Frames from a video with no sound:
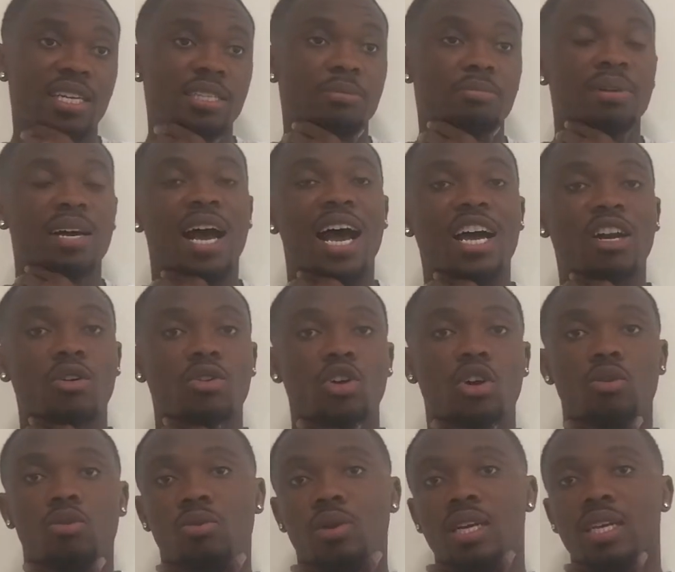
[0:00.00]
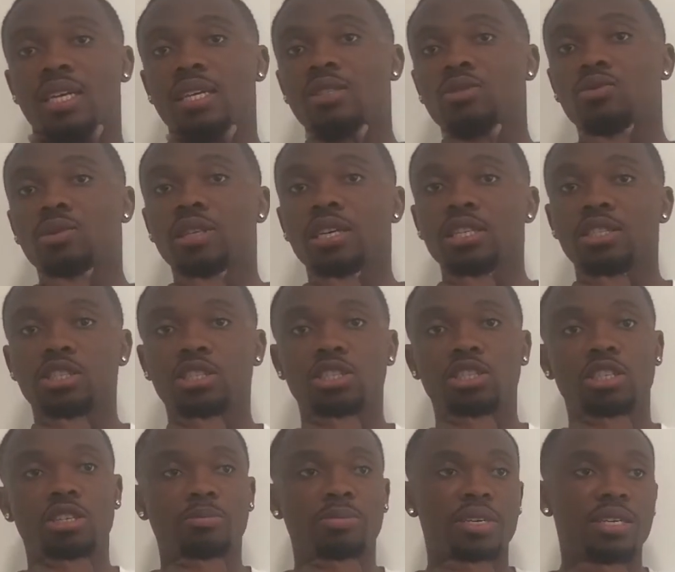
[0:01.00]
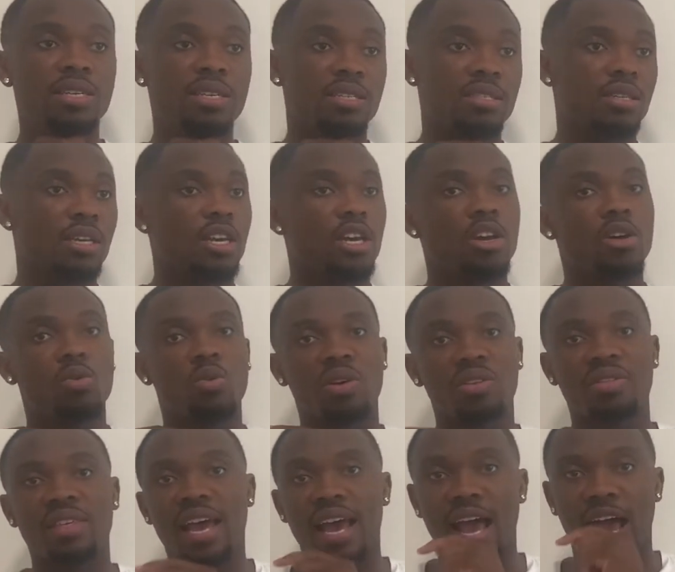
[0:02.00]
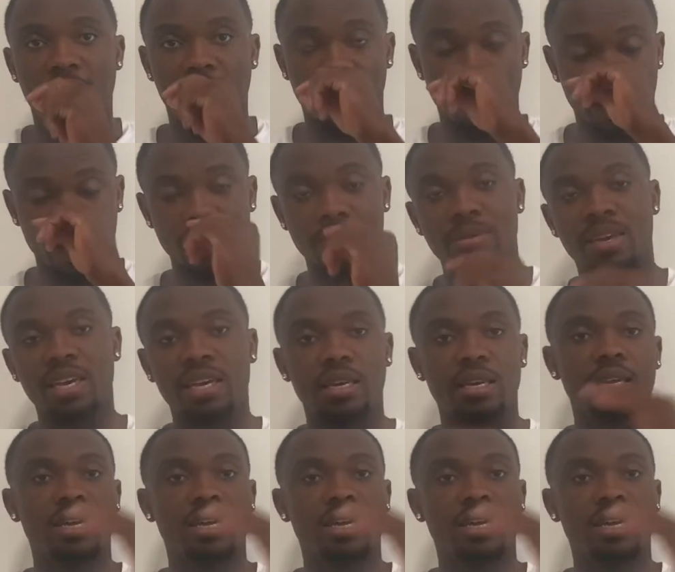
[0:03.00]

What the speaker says: but I don't know what his relationship is with the Al Heyman,